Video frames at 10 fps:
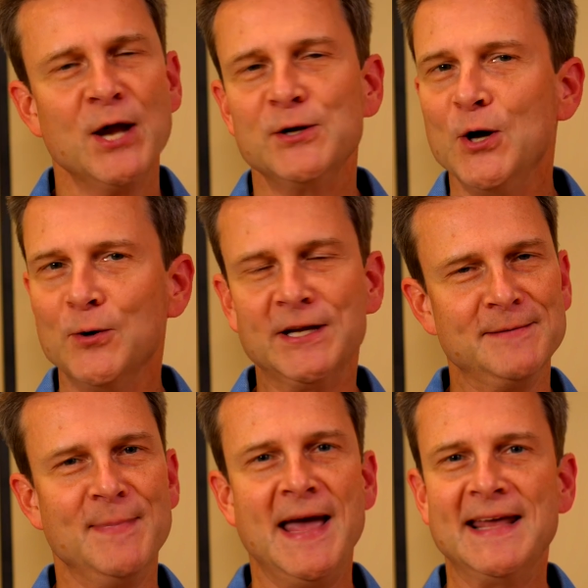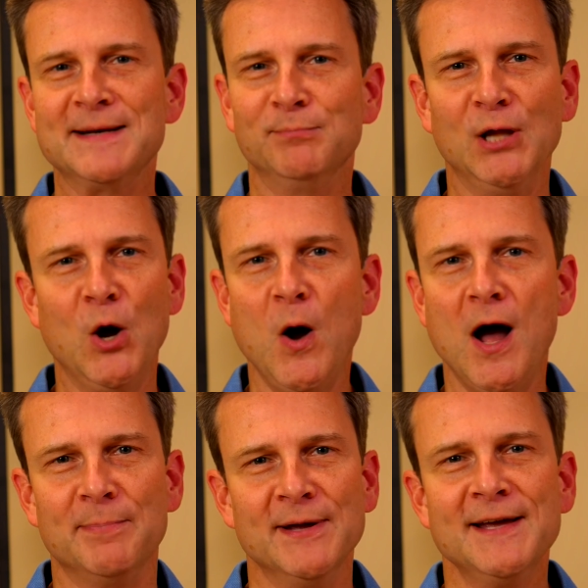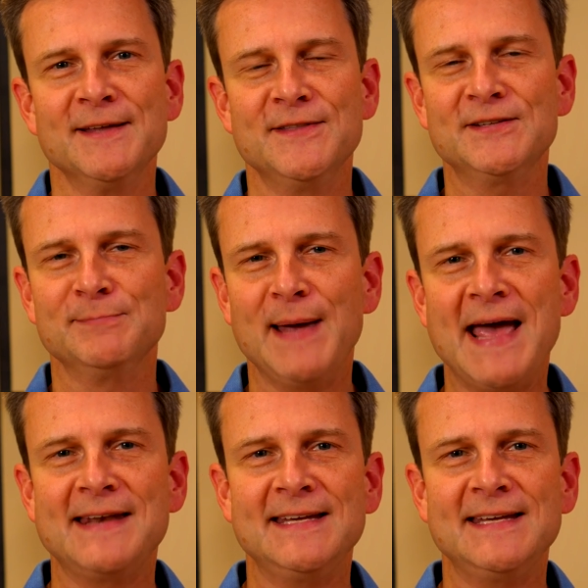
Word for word: Don't get mad and blow up. This MAD